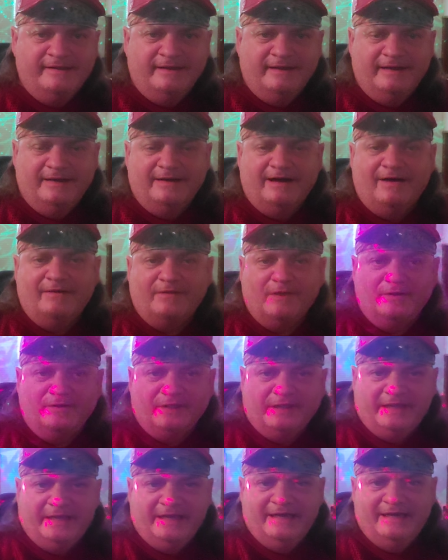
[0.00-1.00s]
although
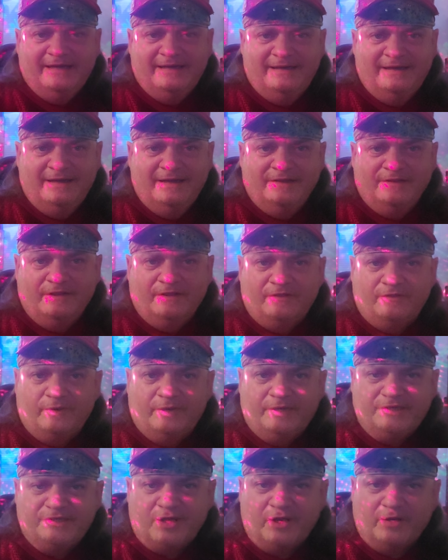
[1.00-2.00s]
the
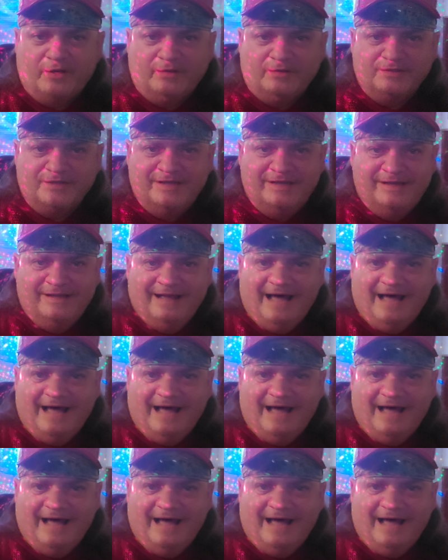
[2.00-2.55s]
3 circles,